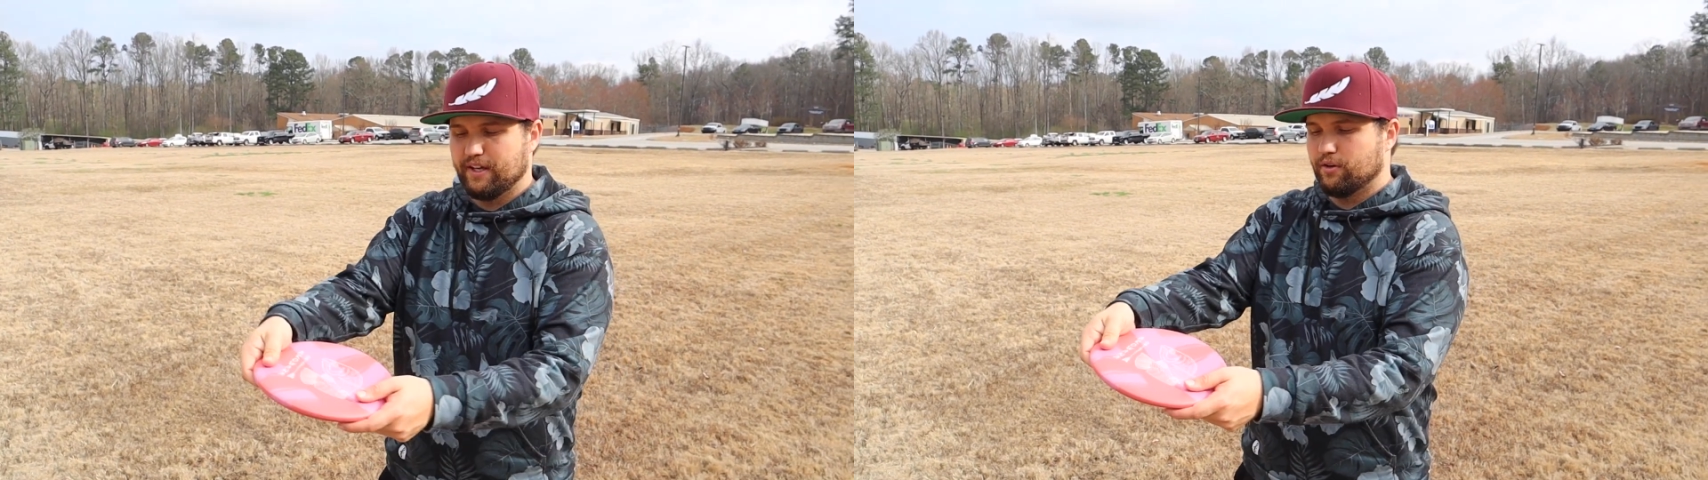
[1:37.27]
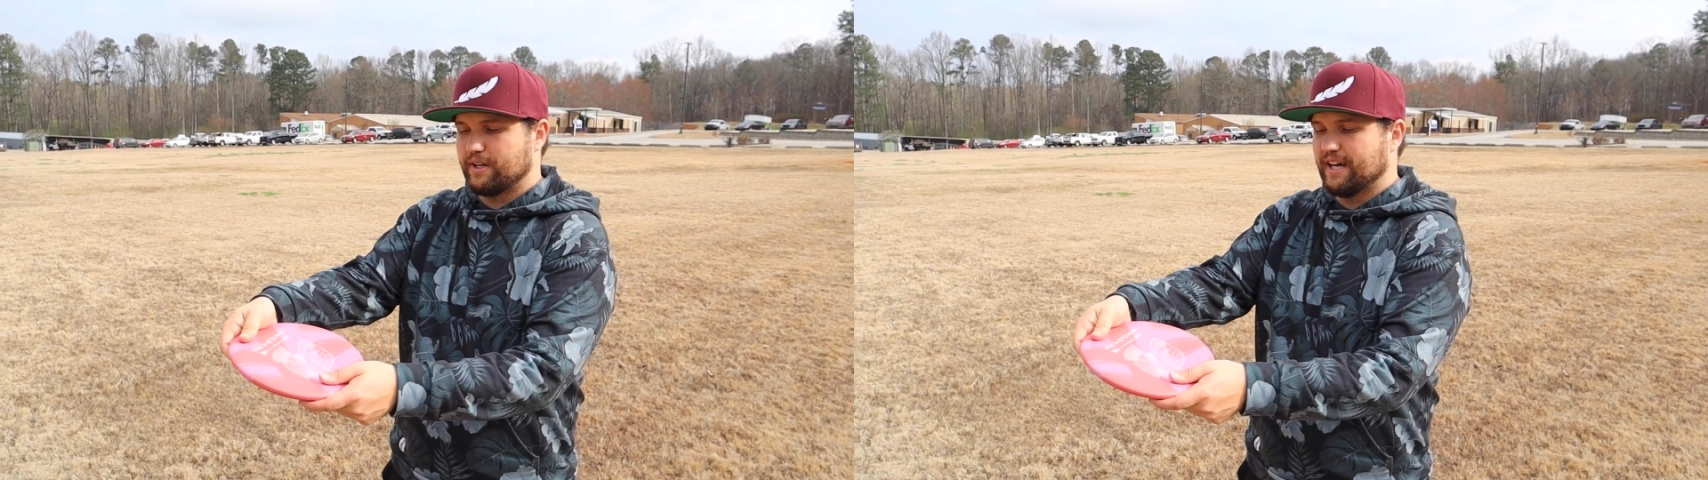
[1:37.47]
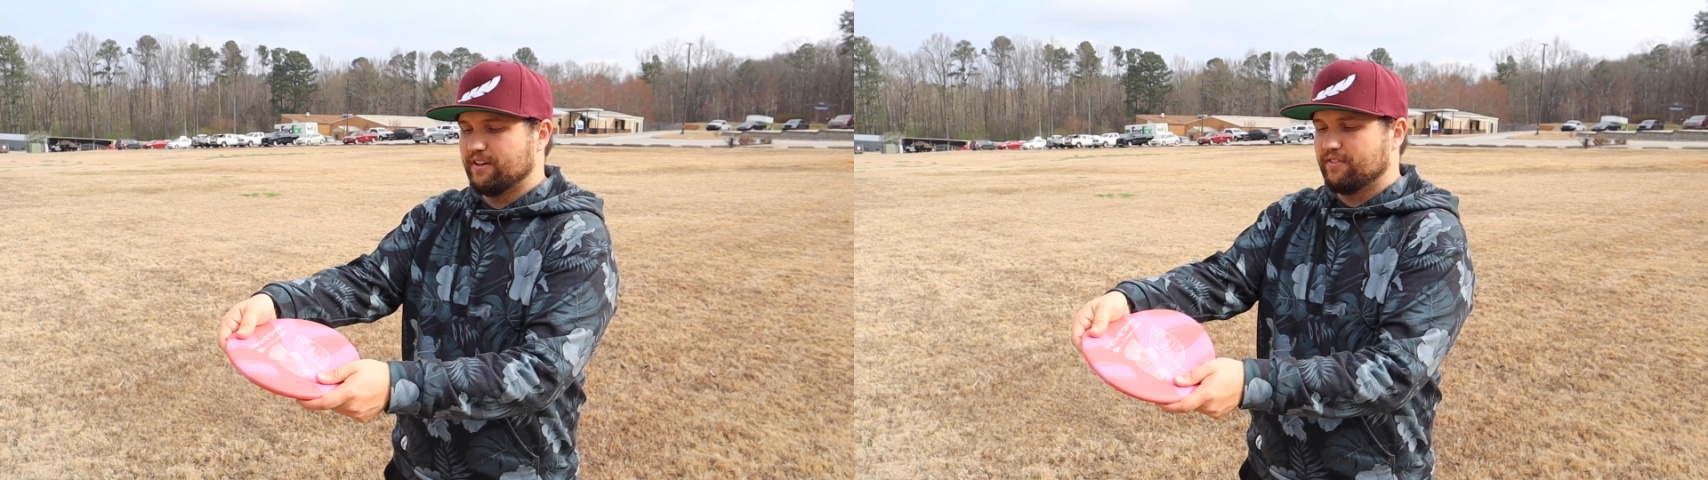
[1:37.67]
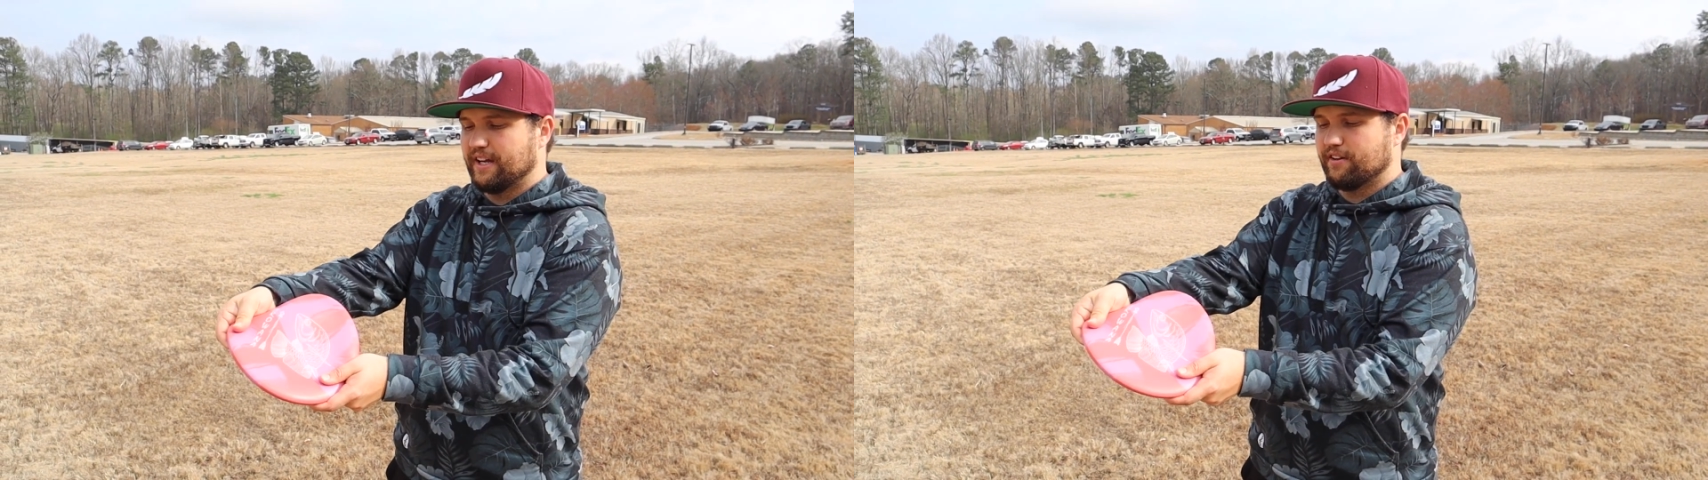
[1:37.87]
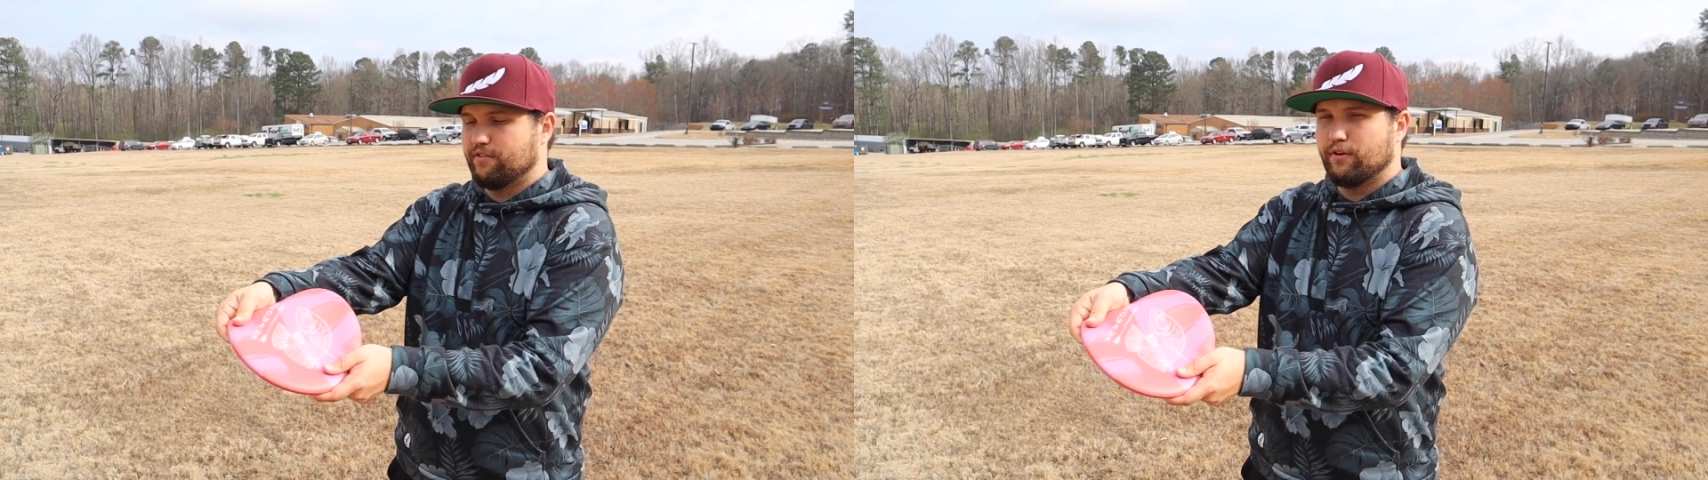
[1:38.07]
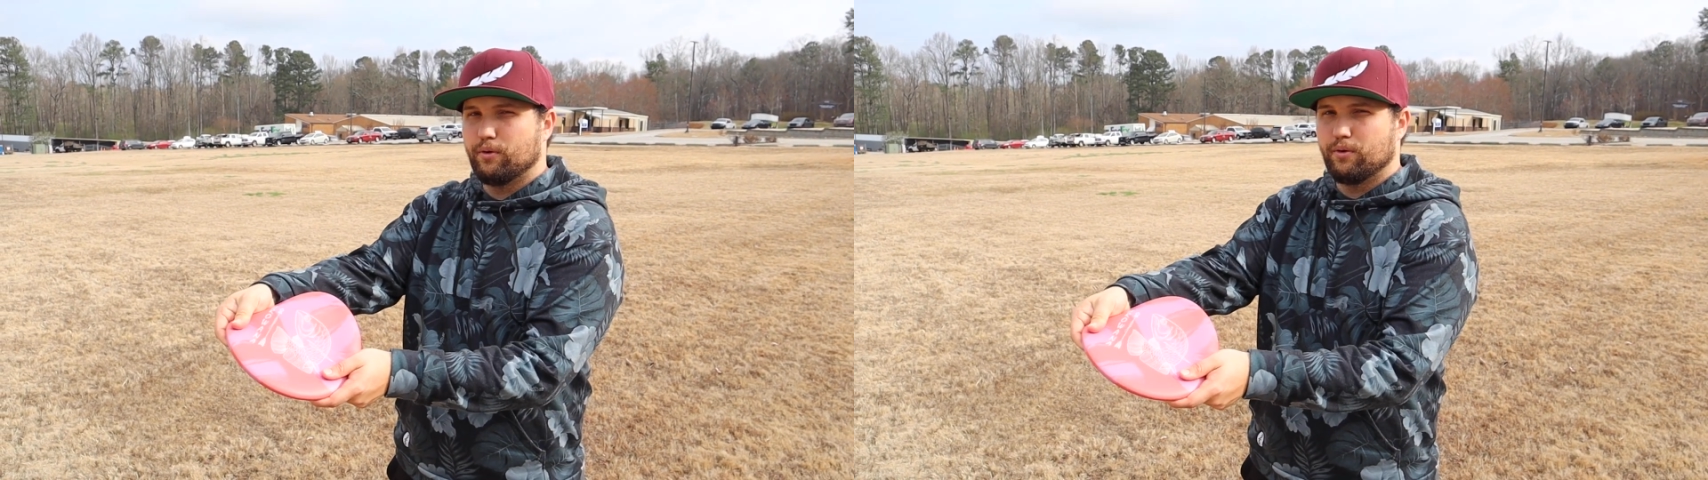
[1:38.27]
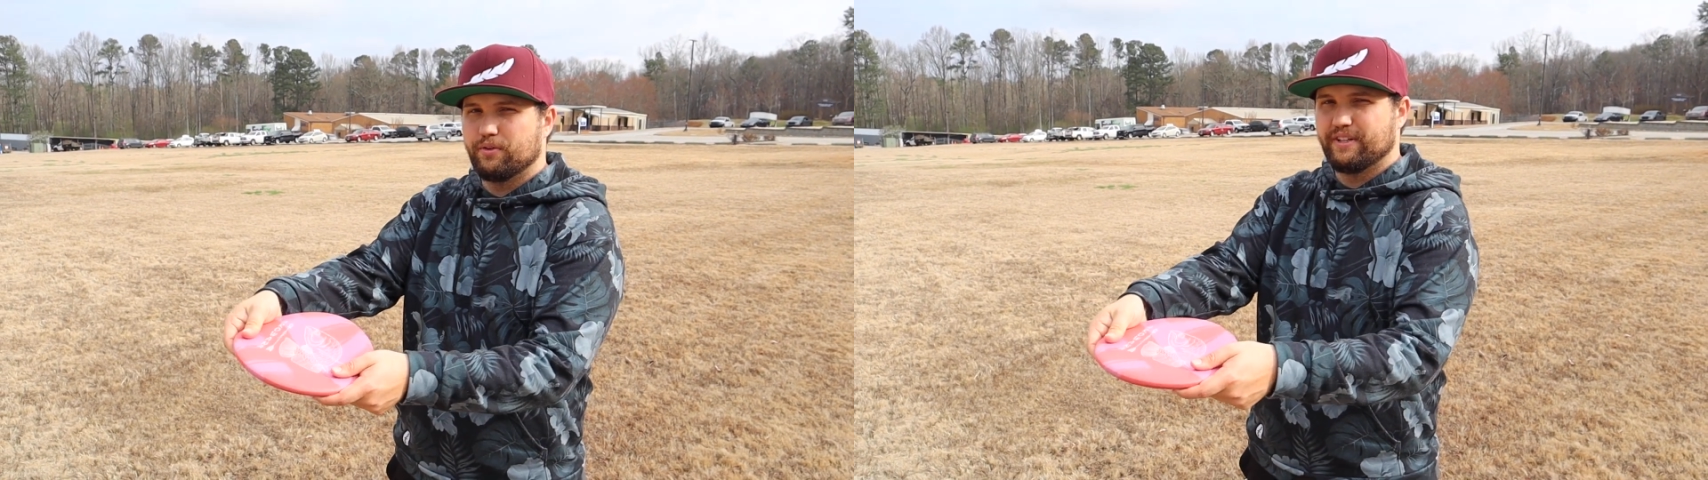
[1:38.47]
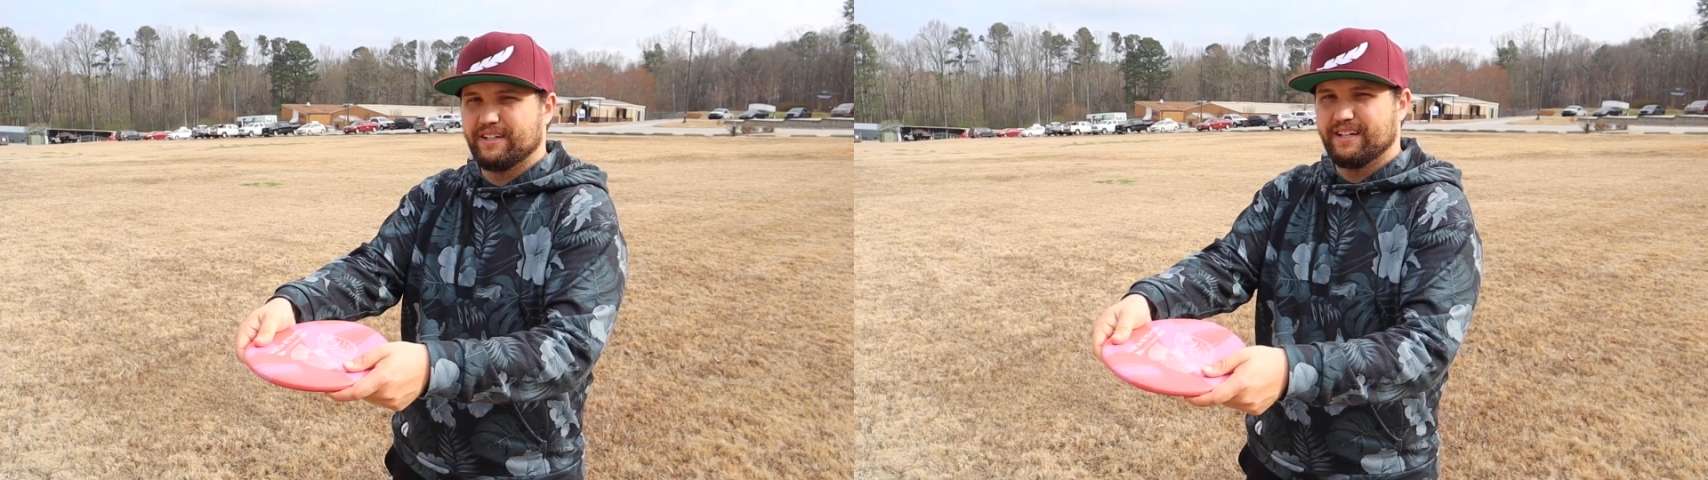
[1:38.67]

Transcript: it'll kind of like fold